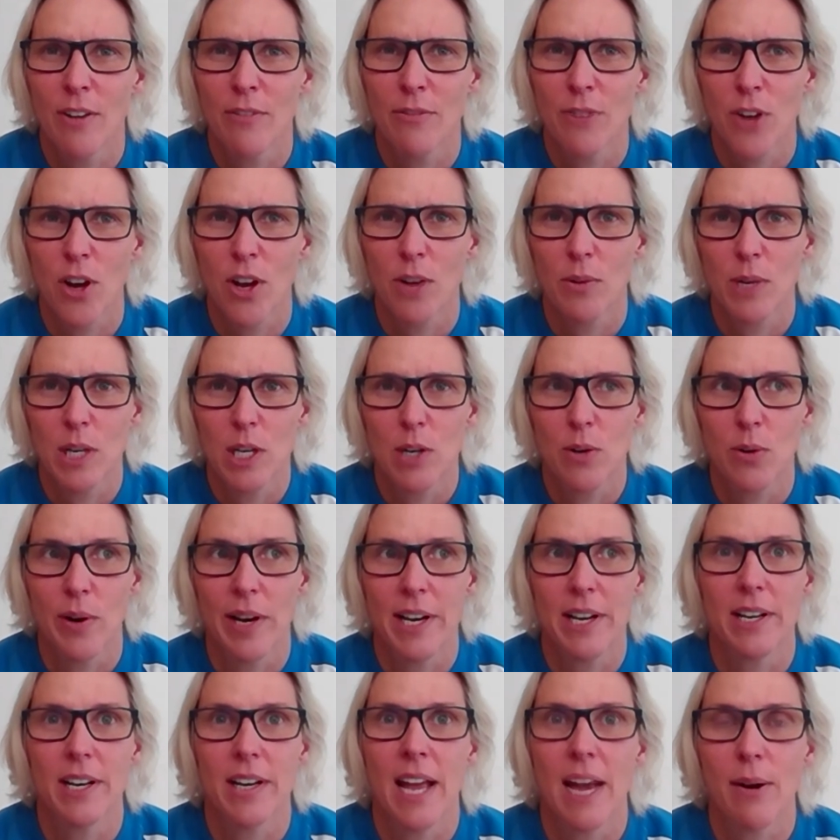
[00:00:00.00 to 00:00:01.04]
kind of
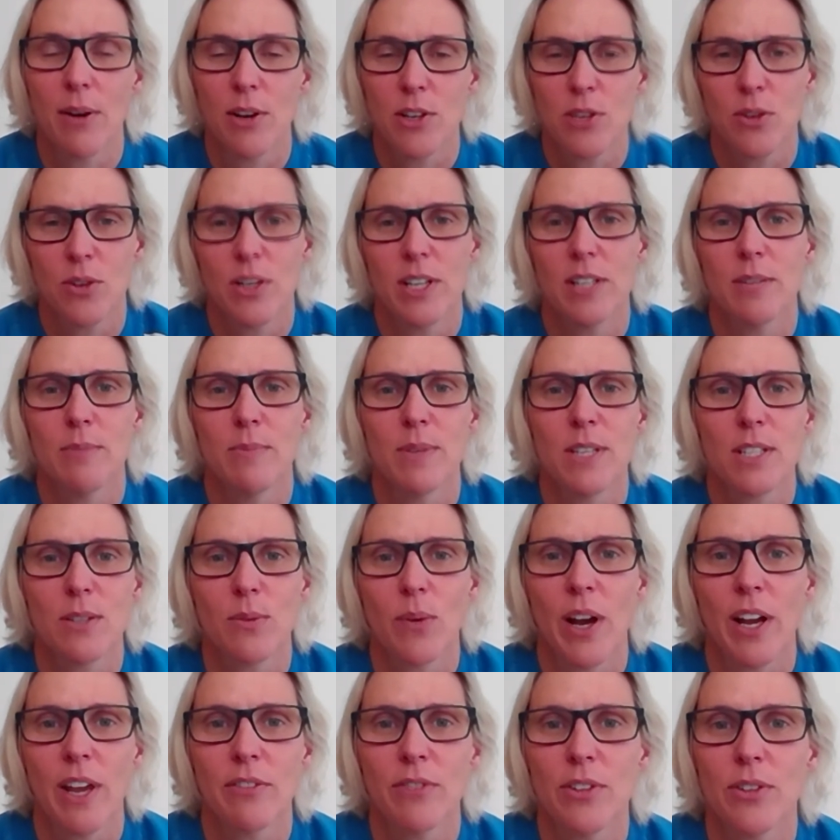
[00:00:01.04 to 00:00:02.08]
regretted how I treated Mr.
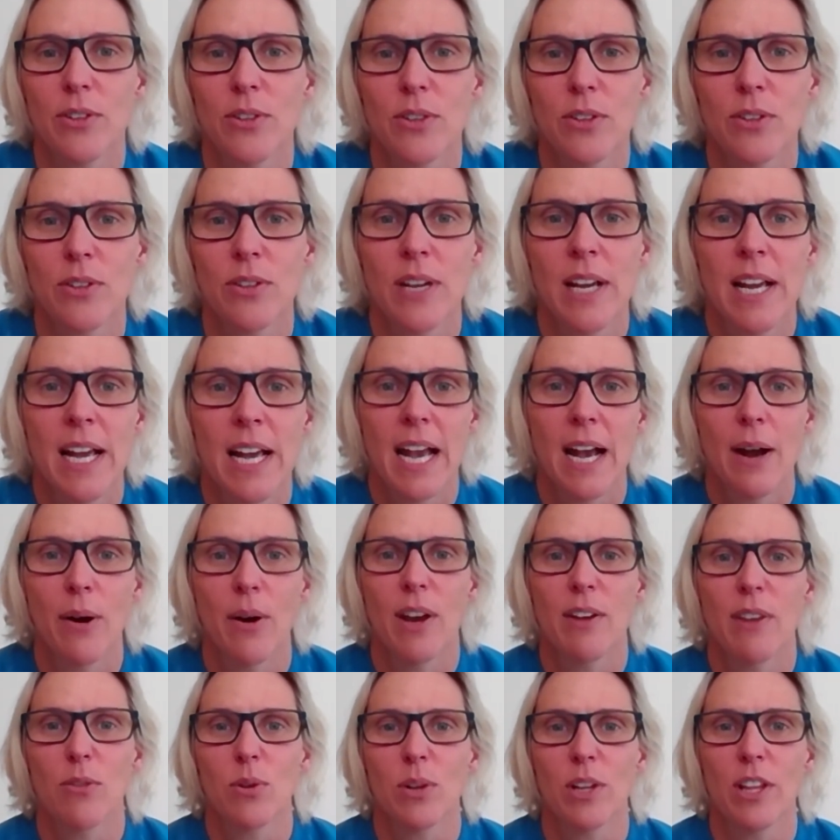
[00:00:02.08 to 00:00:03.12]
Wakefield and how I
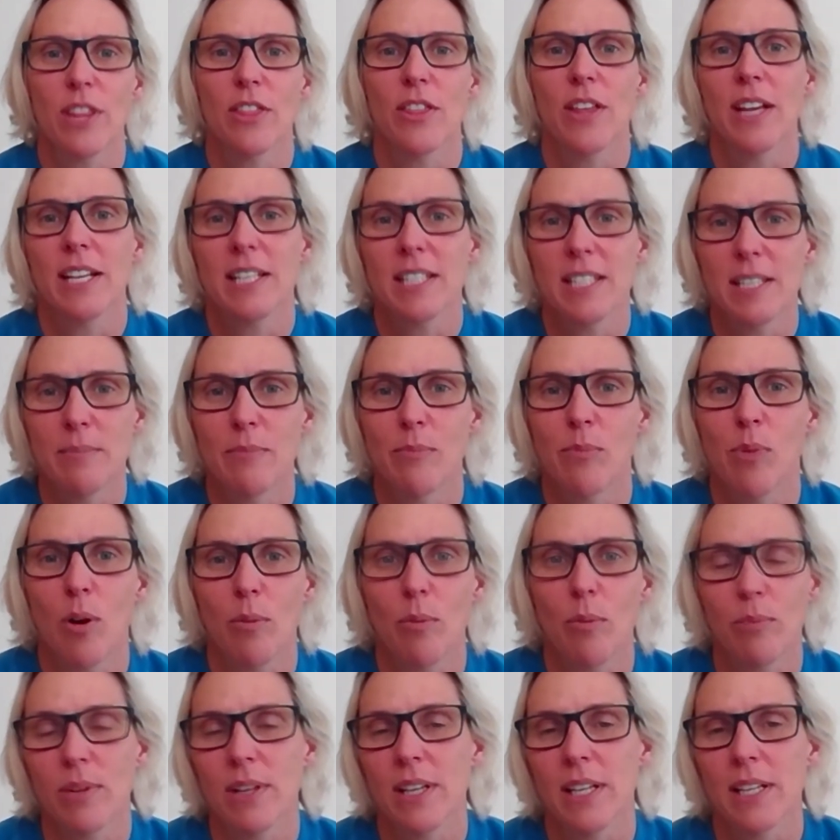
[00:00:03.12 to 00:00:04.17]
really thanked him
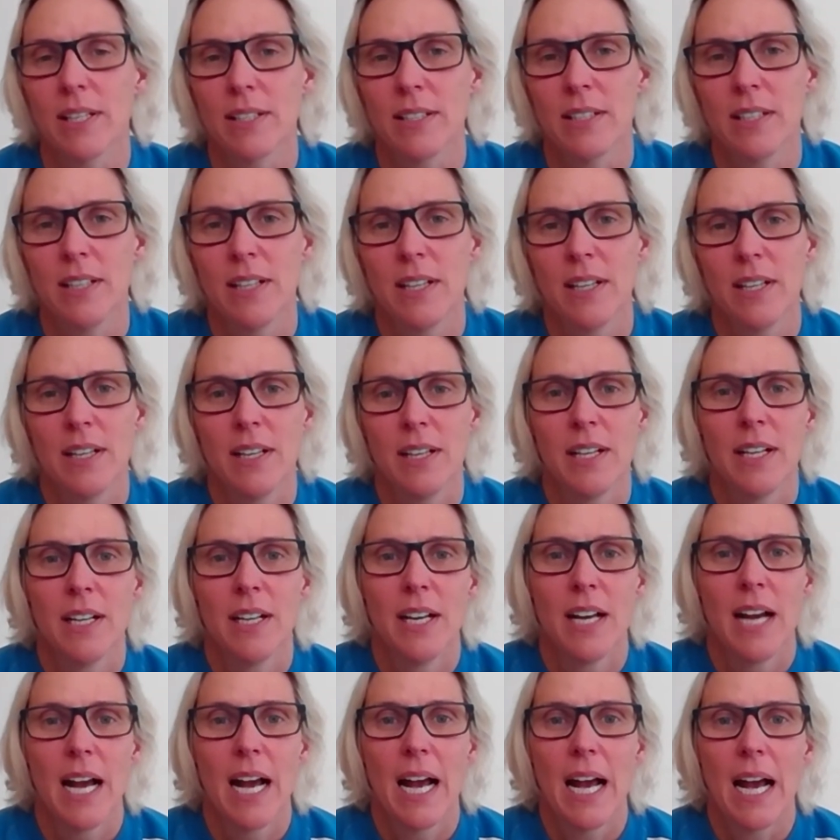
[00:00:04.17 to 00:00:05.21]
properly and
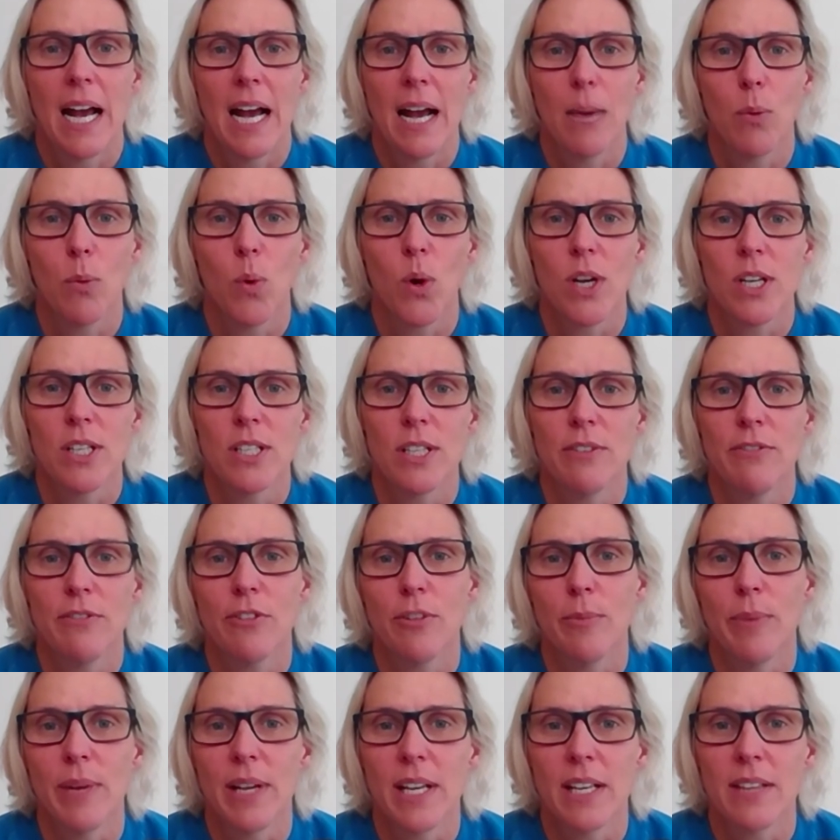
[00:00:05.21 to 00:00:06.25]
what he did for
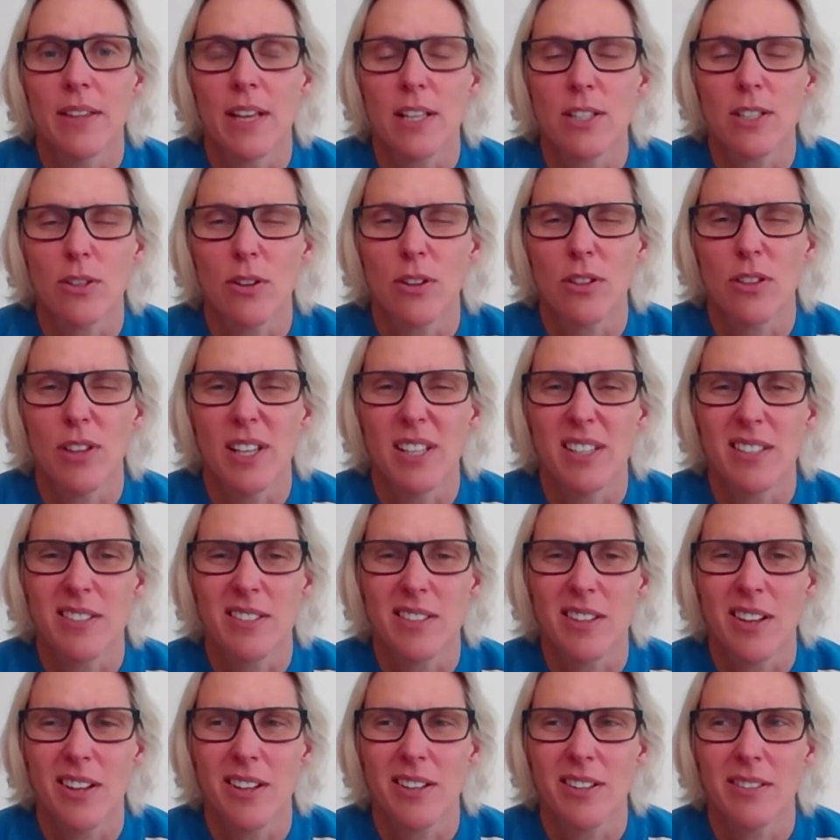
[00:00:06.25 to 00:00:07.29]
me and that sort of thing.
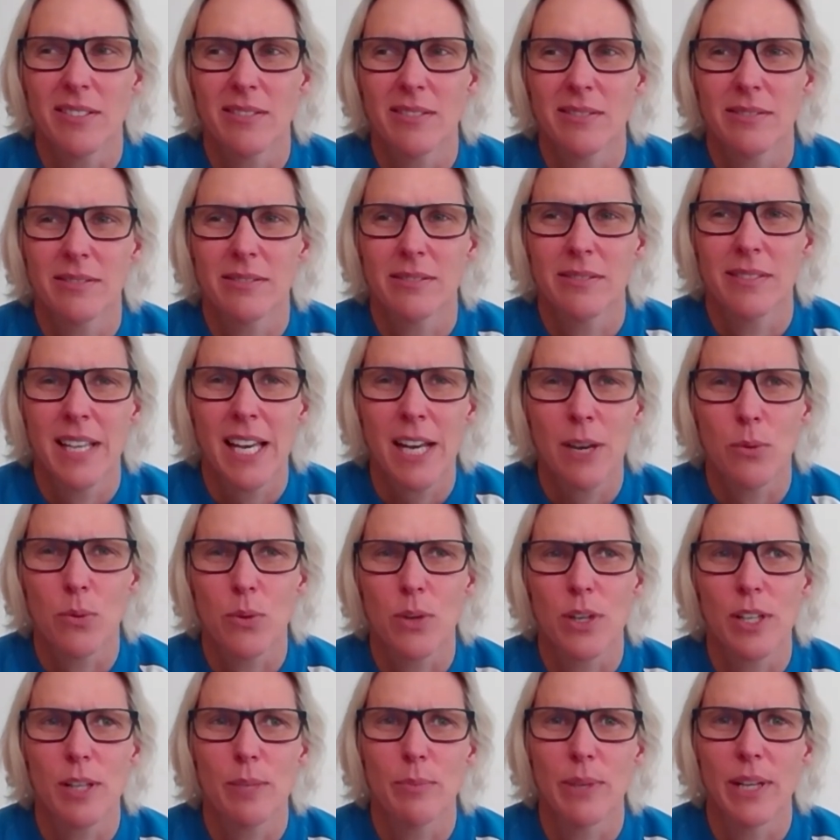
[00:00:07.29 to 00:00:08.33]
So he had a
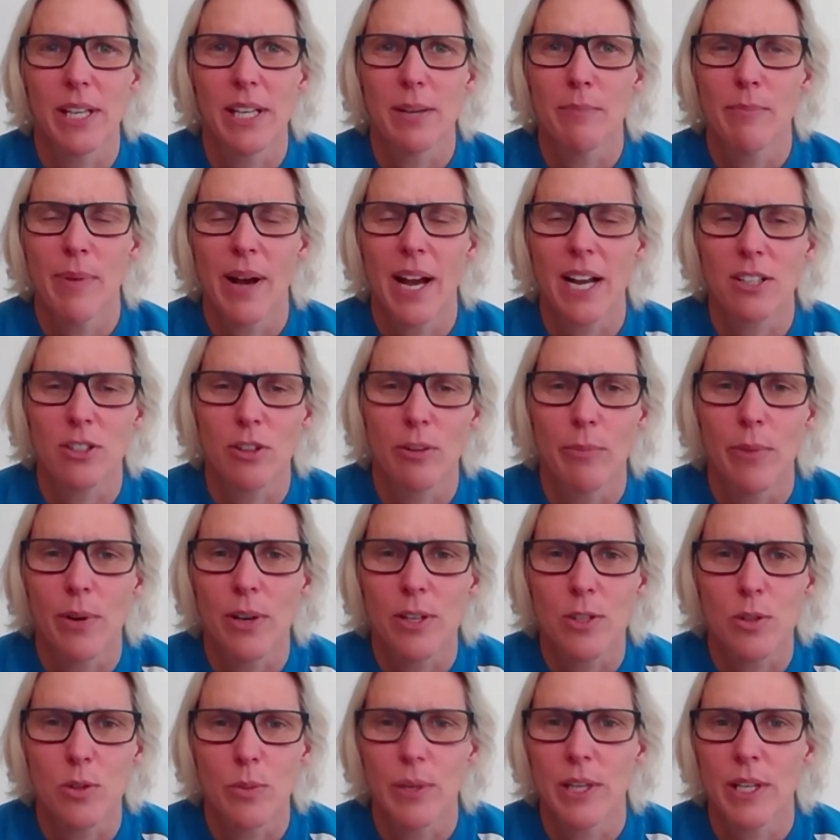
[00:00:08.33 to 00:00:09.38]
really big impact on my
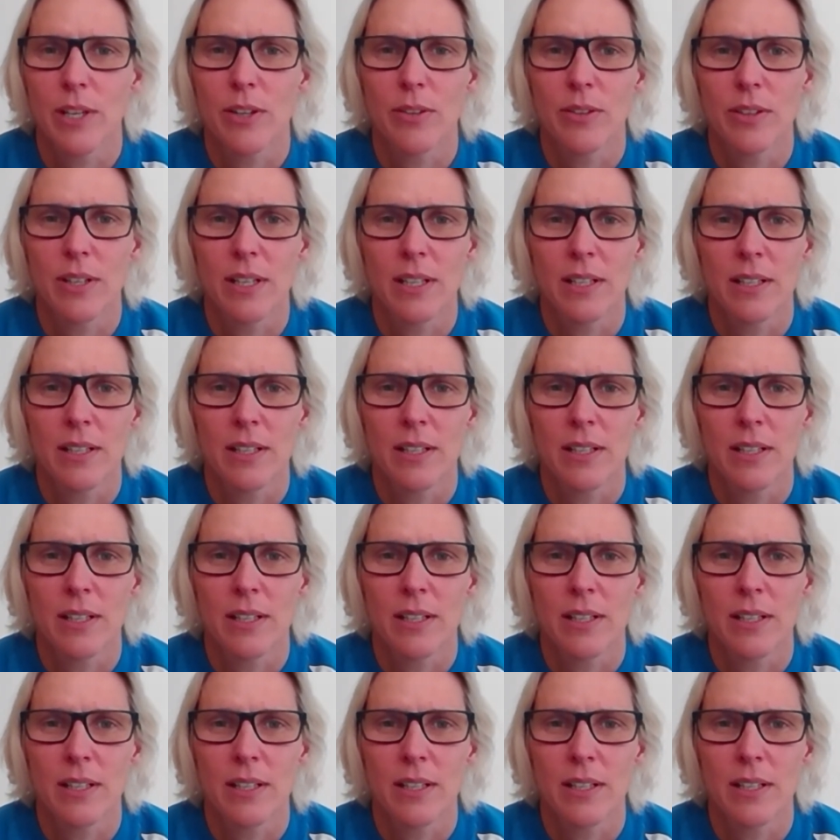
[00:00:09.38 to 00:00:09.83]
swimming career,